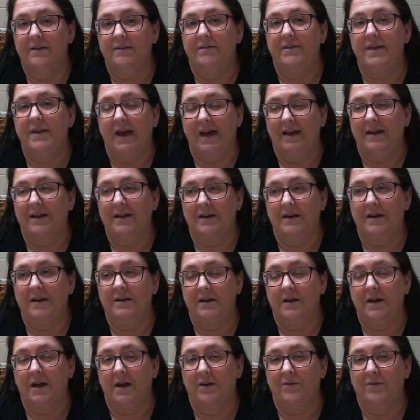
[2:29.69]
That can
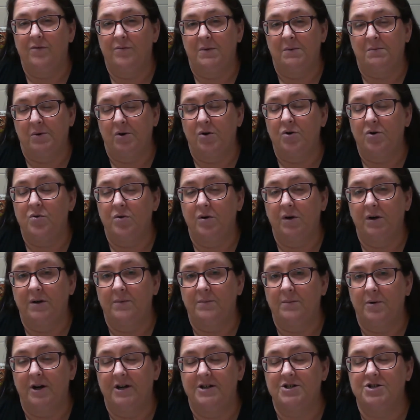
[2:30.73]
indicate, remember, cord
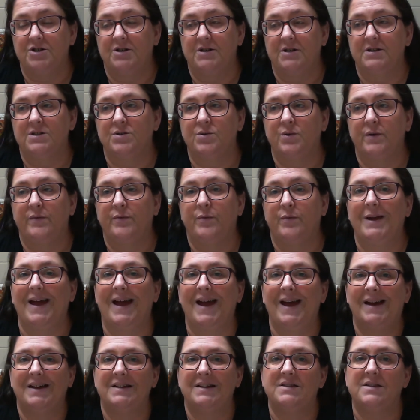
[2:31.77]
compression. So if we
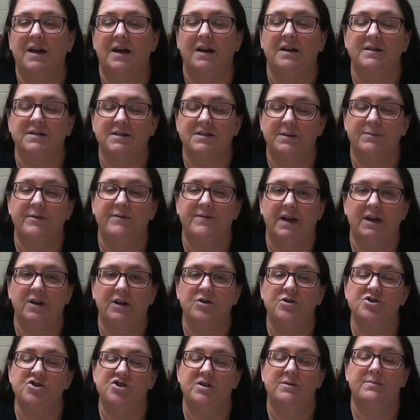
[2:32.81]
add that some of that
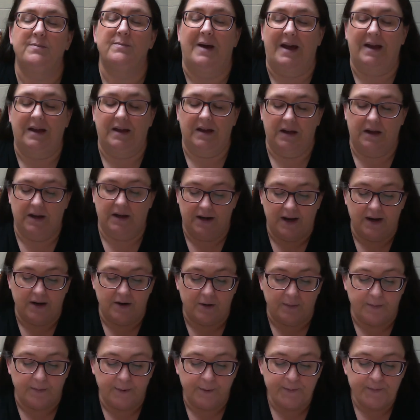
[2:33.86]
cushion back, it can
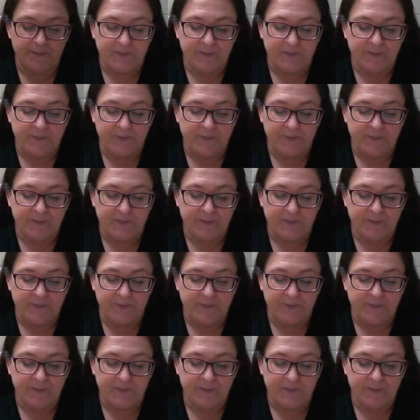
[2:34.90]
help.